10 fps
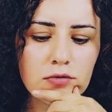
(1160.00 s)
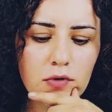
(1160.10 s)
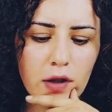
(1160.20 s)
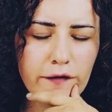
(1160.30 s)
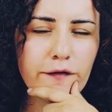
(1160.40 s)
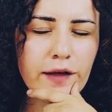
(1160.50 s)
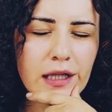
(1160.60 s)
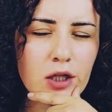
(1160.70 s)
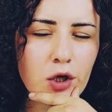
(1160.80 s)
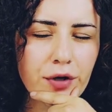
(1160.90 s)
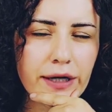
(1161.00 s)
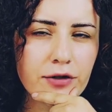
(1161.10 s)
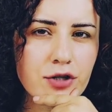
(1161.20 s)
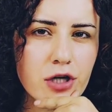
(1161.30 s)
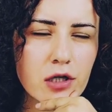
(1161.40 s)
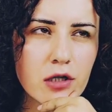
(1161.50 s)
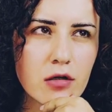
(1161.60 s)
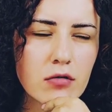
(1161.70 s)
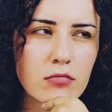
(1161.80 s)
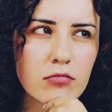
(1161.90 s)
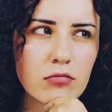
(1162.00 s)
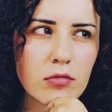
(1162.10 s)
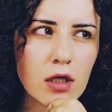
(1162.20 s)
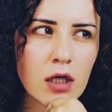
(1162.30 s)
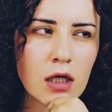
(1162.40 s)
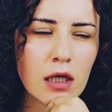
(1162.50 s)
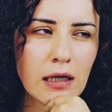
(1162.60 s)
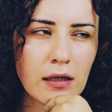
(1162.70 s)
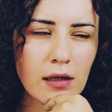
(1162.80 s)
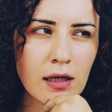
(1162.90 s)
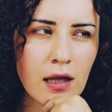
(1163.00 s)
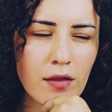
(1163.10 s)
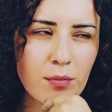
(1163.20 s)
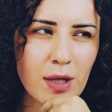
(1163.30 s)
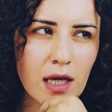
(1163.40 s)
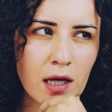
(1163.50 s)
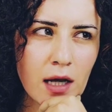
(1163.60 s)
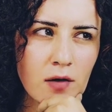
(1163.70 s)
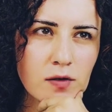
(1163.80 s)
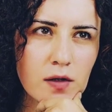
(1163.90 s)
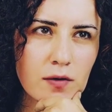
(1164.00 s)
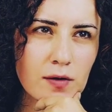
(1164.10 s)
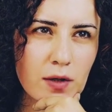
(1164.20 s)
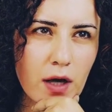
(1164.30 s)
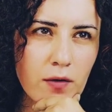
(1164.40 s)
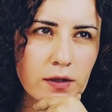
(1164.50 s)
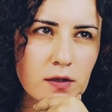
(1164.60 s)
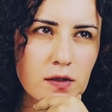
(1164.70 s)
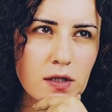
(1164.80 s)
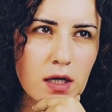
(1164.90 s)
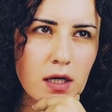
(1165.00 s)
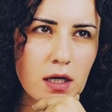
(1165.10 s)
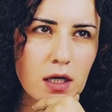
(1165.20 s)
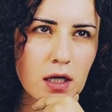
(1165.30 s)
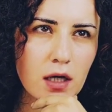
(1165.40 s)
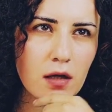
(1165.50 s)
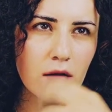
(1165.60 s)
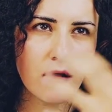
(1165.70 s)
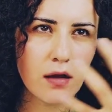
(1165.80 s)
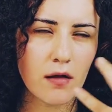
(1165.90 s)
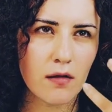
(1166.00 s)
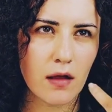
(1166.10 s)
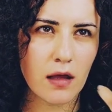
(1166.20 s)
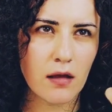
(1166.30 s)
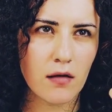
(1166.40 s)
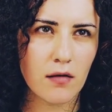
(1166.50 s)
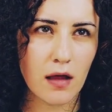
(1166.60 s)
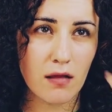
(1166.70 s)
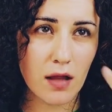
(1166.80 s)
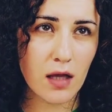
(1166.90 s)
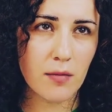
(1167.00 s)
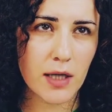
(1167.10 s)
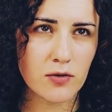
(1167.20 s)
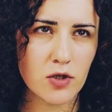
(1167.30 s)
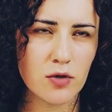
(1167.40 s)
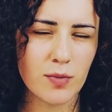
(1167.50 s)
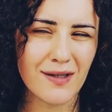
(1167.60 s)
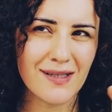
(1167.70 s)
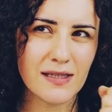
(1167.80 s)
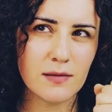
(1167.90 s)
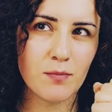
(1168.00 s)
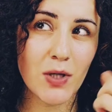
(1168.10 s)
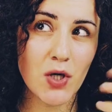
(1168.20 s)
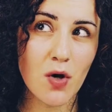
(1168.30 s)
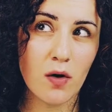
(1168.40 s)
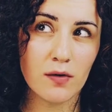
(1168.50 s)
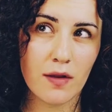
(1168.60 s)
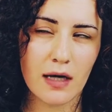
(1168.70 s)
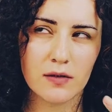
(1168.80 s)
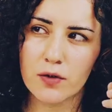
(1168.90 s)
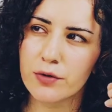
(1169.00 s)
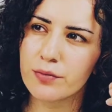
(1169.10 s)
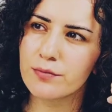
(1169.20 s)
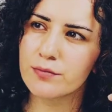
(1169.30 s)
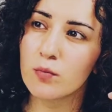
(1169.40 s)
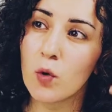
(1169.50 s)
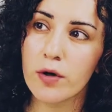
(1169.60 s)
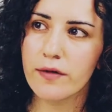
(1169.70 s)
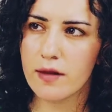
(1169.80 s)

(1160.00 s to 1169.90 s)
They feel your energy. And at the beginning I was going to say they think about you, but it's beyond that or more than